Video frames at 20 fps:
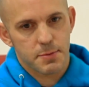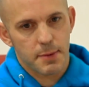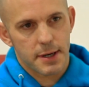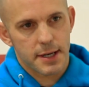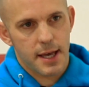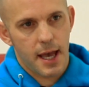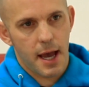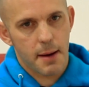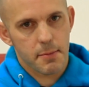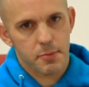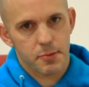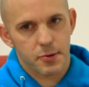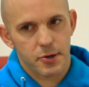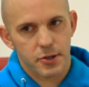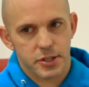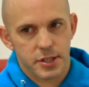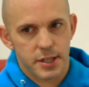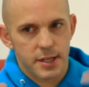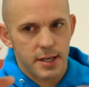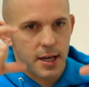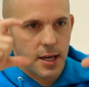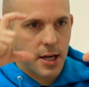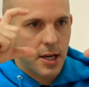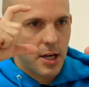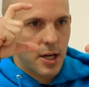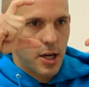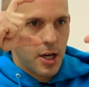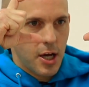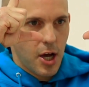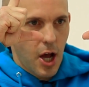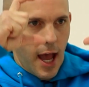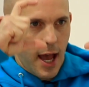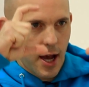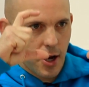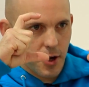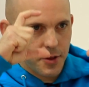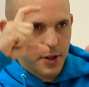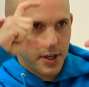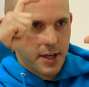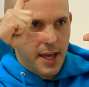my camera person
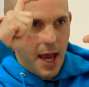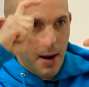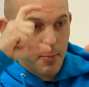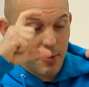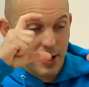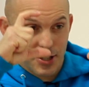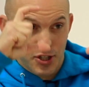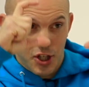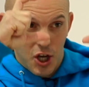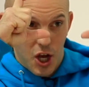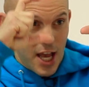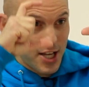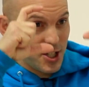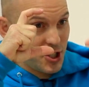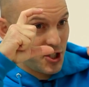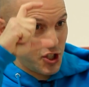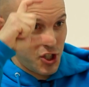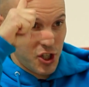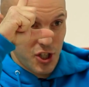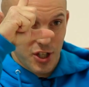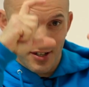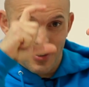held the camera as